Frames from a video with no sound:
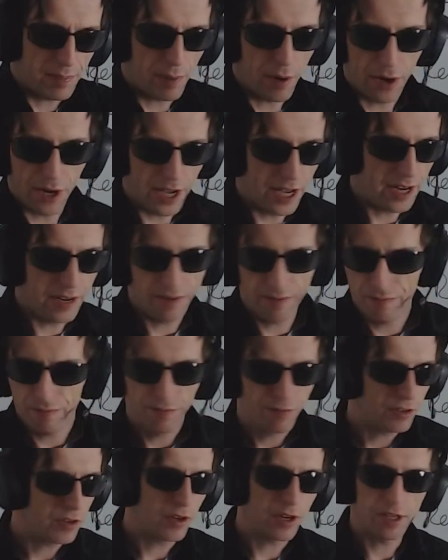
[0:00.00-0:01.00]
put in,
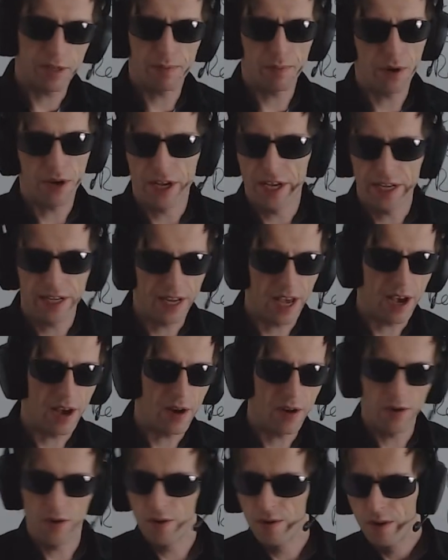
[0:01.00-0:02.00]
fuel is put in
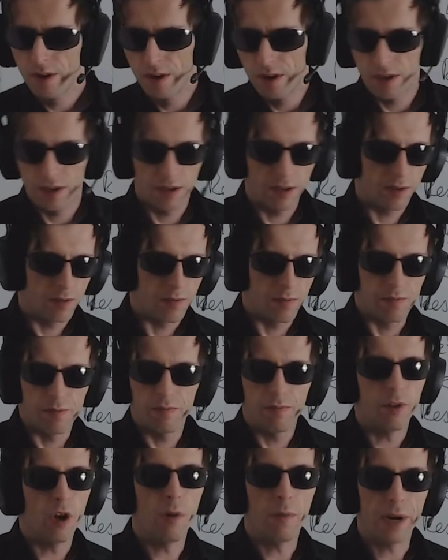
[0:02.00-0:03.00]
now.
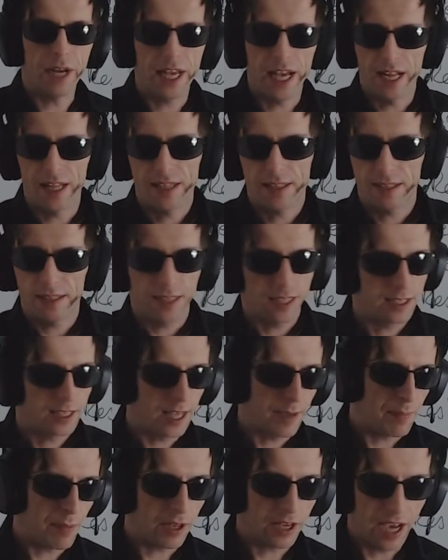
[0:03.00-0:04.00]
Nobody else
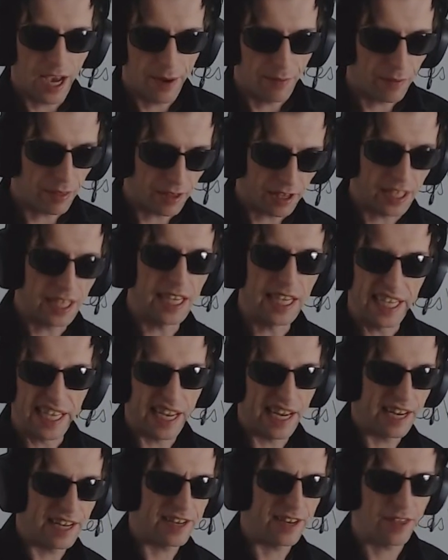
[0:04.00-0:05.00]
except the guy with the key
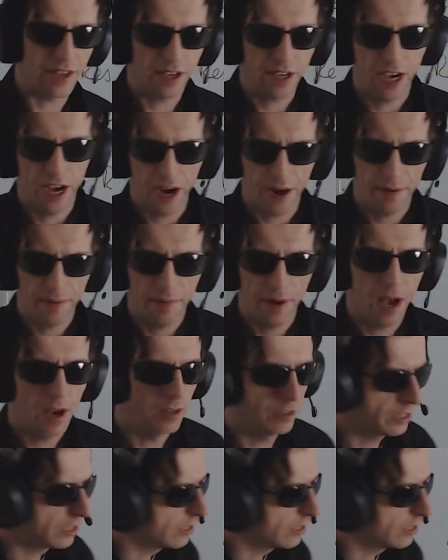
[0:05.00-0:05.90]
can enter the car. How is